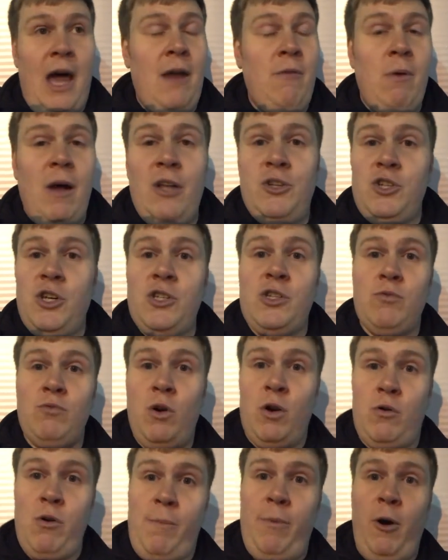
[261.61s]
And well done to
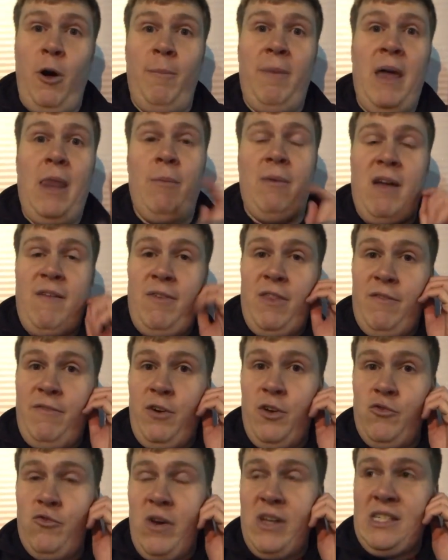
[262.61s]
Roker Report, by the way, for the
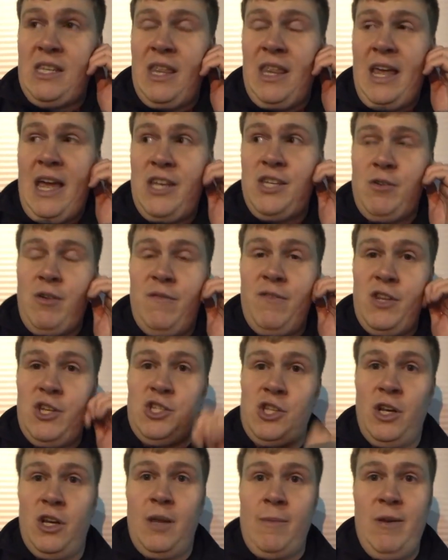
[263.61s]
fundraiser that they're doing for the
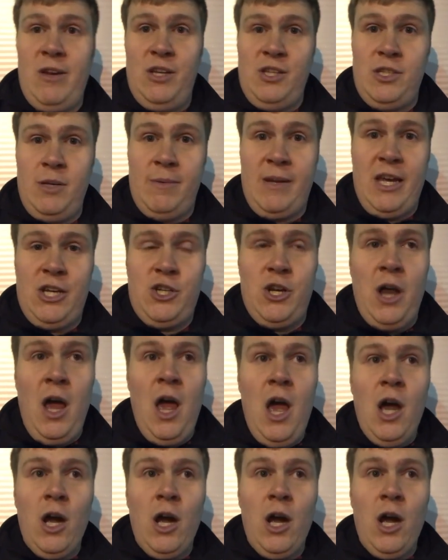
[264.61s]
Sunderland Community Soup Kitchen.